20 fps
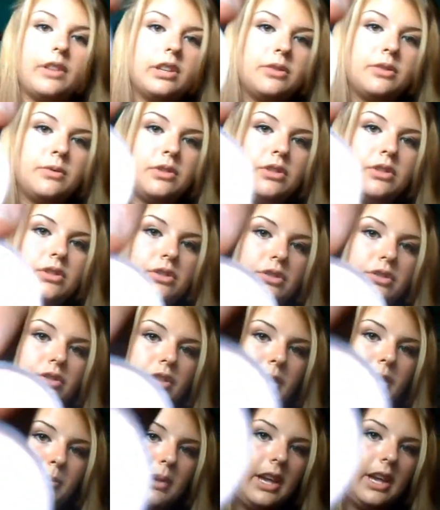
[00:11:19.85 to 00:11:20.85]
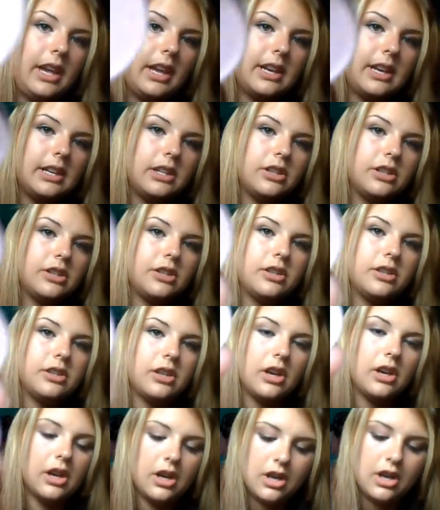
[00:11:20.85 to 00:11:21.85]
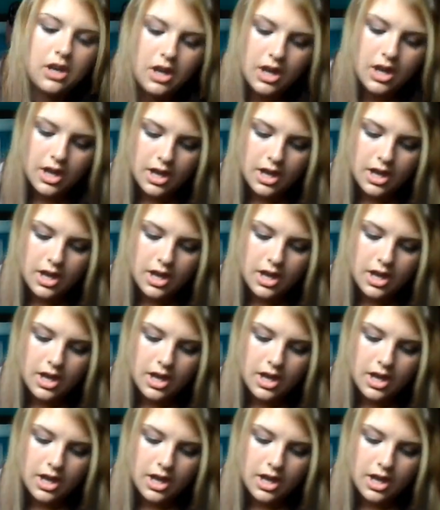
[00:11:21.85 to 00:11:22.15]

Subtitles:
this one's truly pink, and it's just a